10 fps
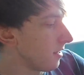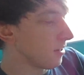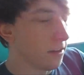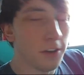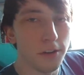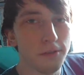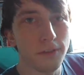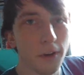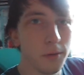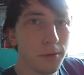got a new
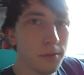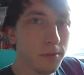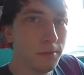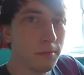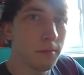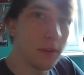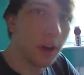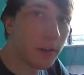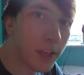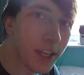phone.
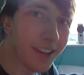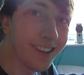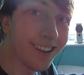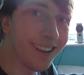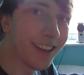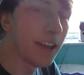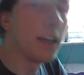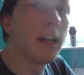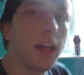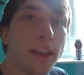Over here, hi.
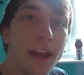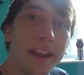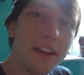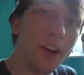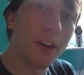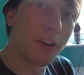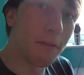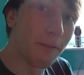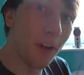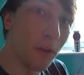Nay got a
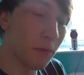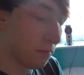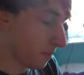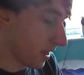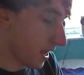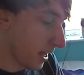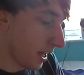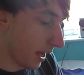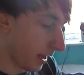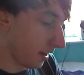new phone,
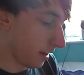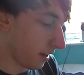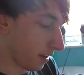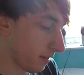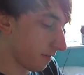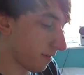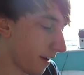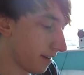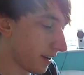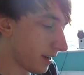and uh,
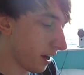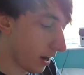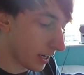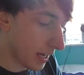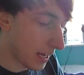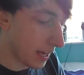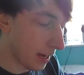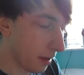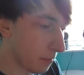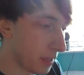very kindly
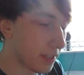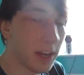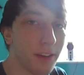allowed me to